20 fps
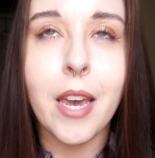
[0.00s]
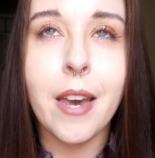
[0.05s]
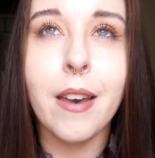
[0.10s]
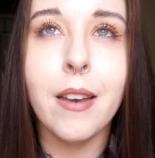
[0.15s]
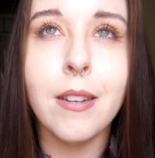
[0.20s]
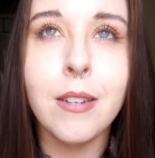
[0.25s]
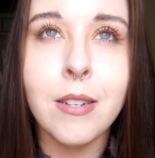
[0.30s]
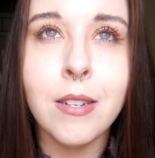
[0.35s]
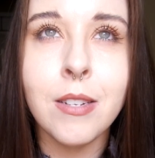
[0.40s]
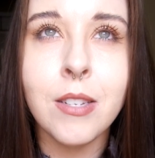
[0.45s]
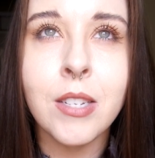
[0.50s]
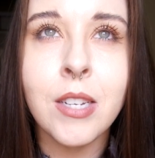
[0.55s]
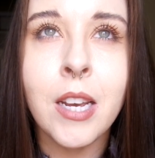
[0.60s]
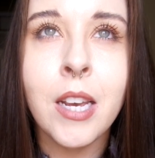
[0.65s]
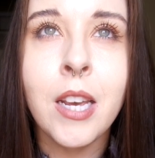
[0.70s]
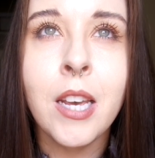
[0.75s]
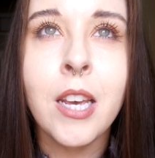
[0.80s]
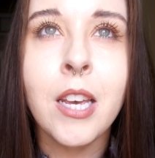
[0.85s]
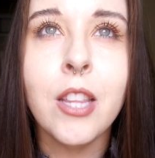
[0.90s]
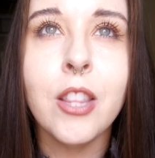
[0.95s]
and
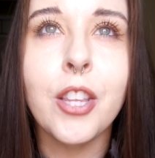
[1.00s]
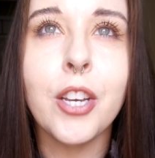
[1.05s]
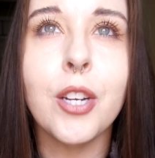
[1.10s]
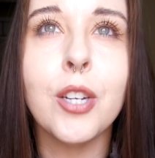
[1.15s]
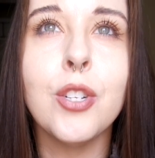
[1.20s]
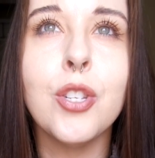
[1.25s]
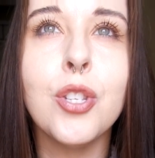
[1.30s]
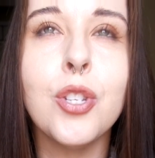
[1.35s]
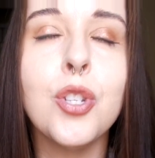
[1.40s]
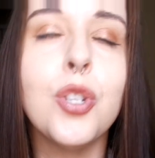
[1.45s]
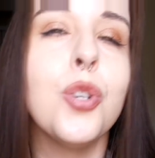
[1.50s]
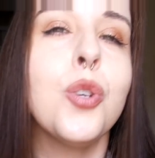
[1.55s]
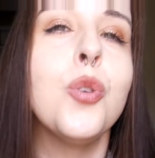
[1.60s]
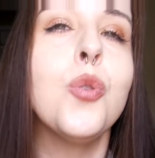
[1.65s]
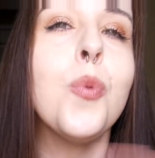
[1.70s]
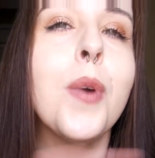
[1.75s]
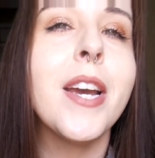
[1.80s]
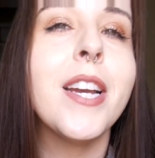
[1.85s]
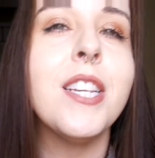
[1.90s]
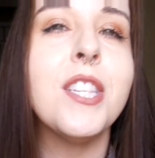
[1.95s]
there's
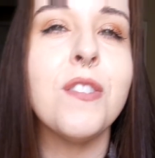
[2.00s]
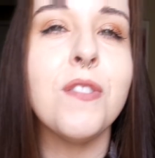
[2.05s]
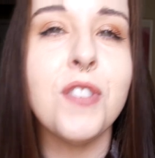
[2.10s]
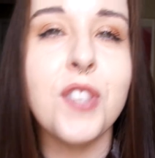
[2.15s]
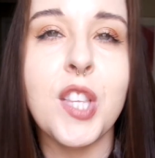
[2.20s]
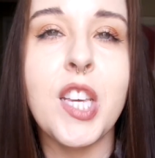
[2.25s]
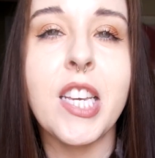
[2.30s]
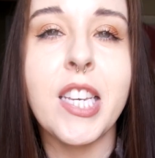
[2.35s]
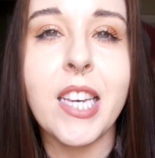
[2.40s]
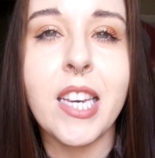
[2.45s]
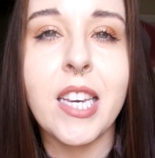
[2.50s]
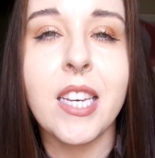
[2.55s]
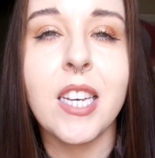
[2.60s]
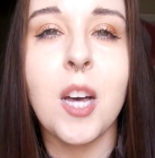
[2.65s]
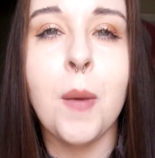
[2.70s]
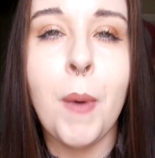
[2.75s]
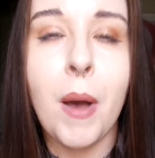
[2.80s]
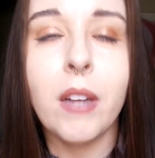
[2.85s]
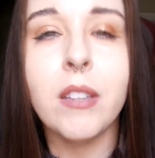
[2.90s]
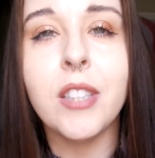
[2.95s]
two ways of thinking
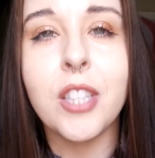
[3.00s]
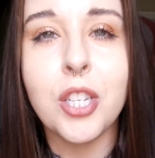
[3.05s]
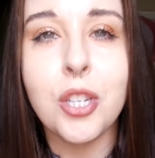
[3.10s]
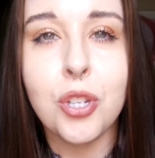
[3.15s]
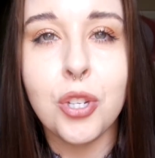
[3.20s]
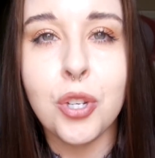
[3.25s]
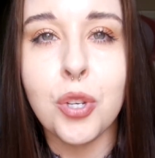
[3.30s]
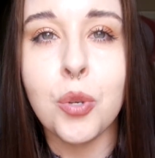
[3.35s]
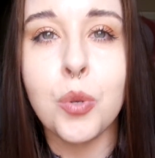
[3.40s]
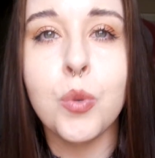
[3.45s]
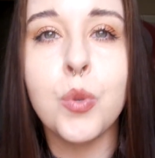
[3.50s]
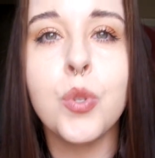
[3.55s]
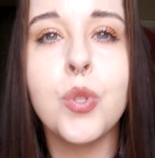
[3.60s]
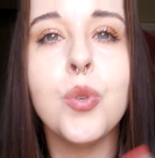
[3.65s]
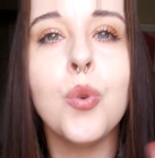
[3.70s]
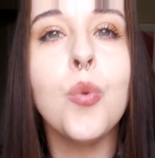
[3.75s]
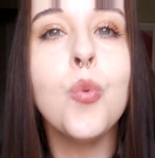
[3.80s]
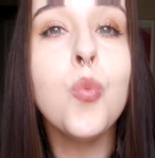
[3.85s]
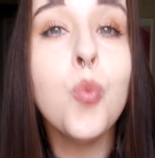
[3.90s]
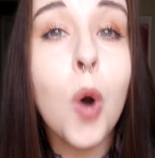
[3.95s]
about these
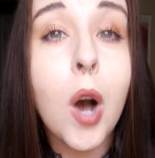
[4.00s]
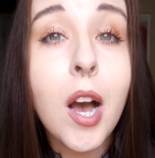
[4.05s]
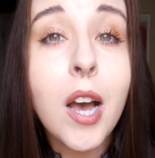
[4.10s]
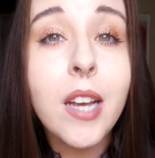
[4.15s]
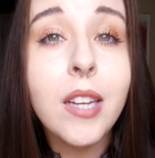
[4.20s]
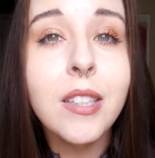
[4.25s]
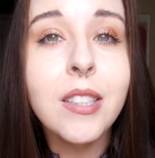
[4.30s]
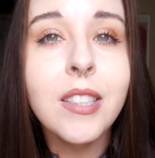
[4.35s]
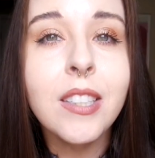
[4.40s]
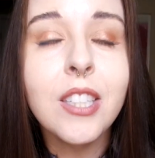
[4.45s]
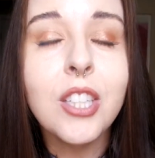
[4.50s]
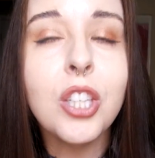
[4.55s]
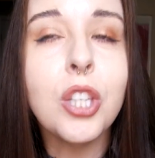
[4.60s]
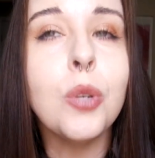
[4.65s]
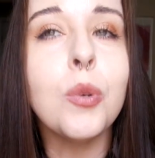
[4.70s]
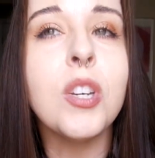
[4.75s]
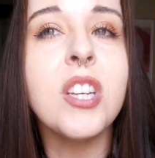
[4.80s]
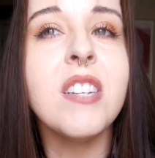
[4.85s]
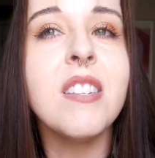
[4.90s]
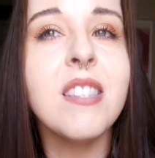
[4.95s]
shoes. One,
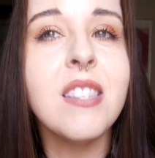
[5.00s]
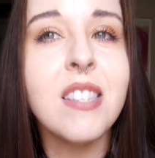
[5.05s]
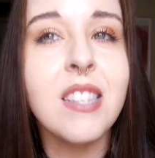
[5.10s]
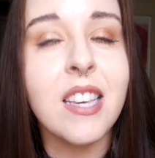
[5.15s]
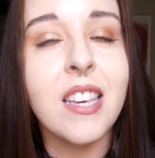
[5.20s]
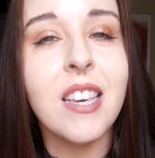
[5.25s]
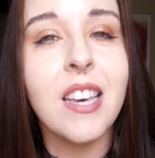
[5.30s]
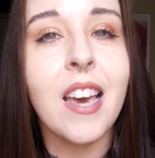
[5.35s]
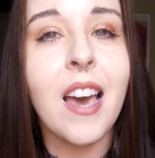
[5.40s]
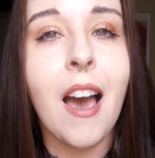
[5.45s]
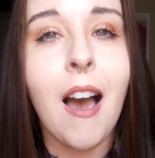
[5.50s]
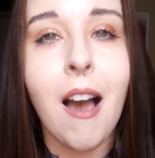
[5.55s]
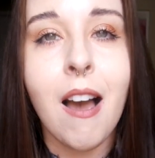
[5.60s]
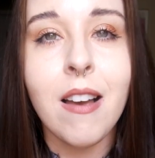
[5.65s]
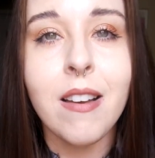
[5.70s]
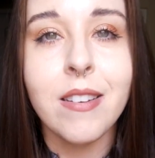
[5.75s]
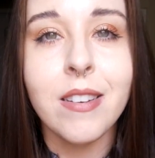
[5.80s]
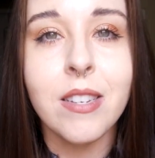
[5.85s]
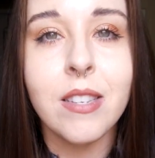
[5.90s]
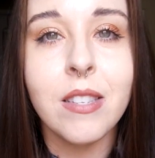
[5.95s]
you could see it
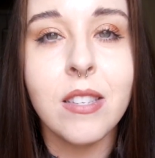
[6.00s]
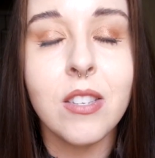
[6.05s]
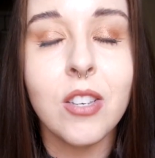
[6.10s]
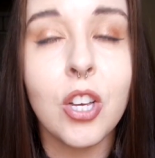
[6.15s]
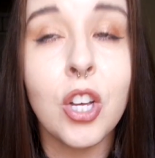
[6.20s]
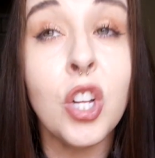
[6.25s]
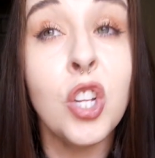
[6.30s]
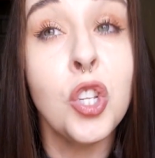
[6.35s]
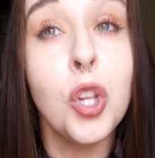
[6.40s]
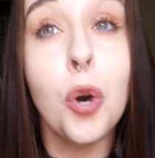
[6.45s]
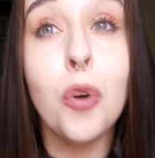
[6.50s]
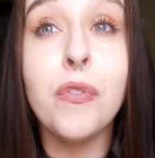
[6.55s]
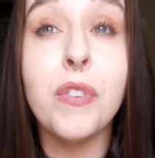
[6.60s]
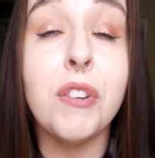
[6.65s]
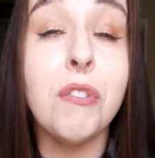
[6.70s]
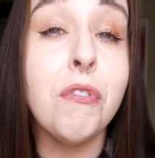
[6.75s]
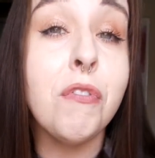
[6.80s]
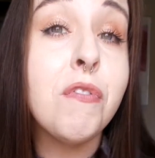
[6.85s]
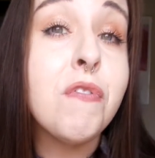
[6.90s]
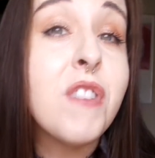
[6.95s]
as
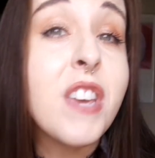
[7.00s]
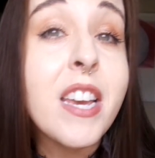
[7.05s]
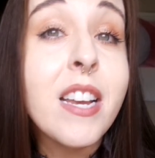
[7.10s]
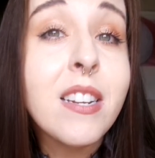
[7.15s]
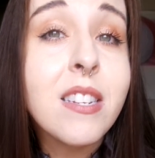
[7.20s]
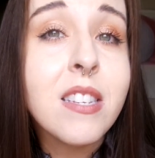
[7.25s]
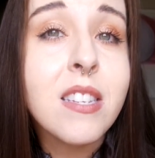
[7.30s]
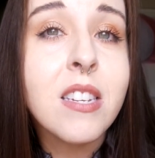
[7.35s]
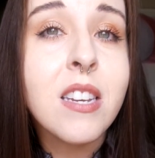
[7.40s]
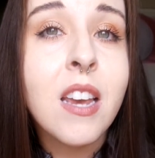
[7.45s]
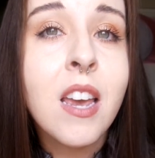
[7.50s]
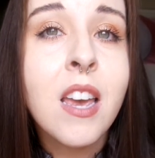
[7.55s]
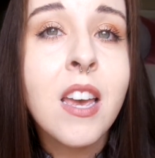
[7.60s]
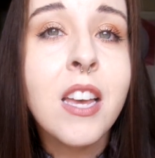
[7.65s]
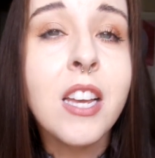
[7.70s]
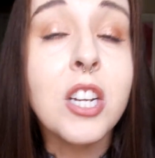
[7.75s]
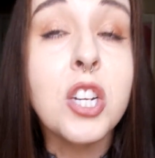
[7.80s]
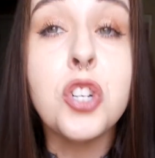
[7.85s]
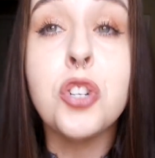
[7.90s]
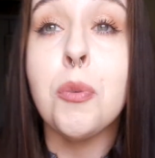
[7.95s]
cloven feet,
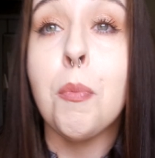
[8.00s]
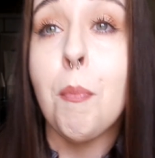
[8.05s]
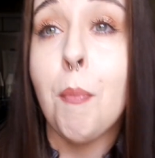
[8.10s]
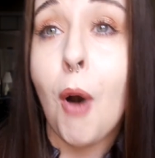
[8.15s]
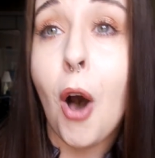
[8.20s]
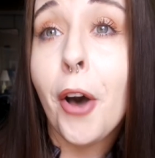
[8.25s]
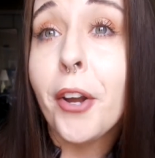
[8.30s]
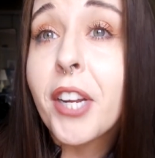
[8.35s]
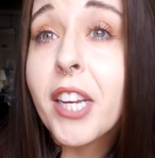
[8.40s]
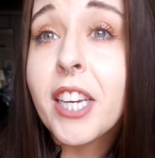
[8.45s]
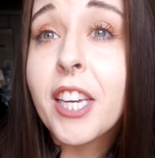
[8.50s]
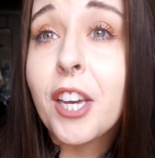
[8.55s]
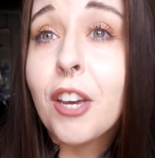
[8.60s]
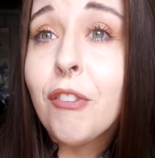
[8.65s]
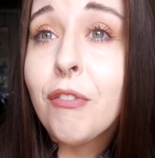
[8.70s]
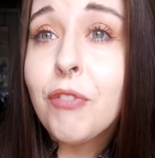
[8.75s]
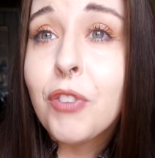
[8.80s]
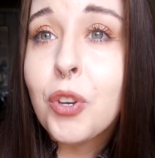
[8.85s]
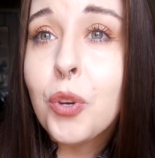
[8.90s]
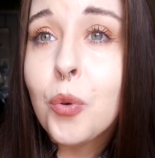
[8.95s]
demonic,
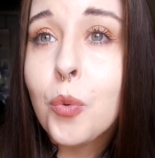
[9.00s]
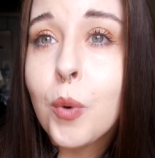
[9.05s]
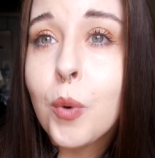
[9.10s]
if you